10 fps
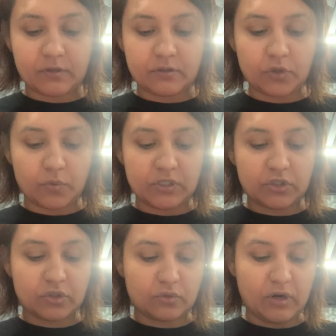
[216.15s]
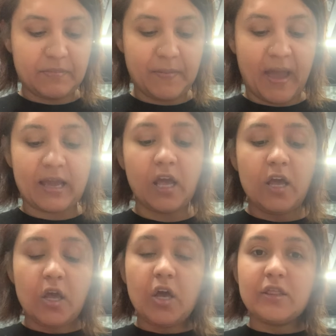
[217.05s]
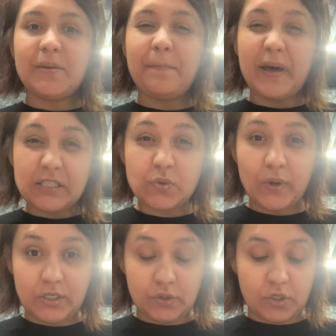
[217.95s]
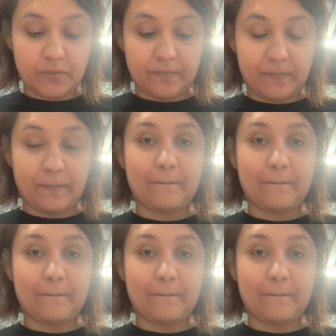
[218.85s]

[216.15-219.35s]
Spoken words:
So we scrub the back. The best way to do your